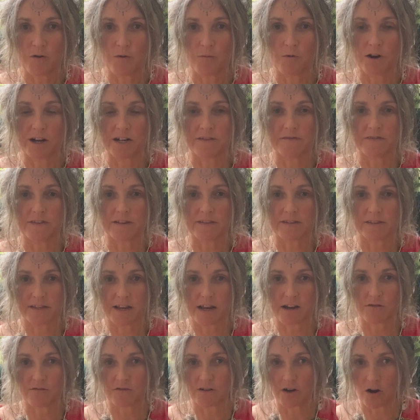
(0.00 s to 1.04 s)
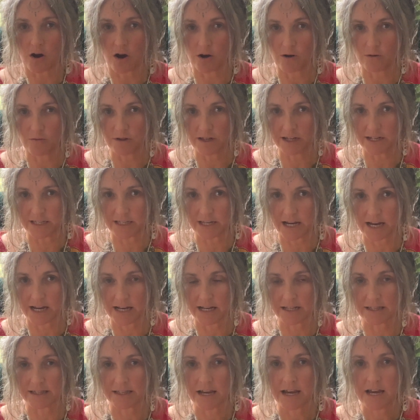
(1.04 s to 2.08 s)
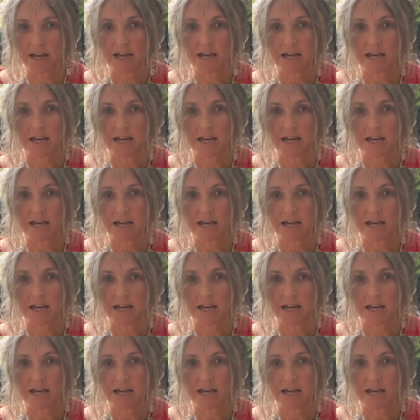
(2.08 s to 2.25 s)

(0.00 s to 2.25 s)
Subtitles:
one of the sacred holy days,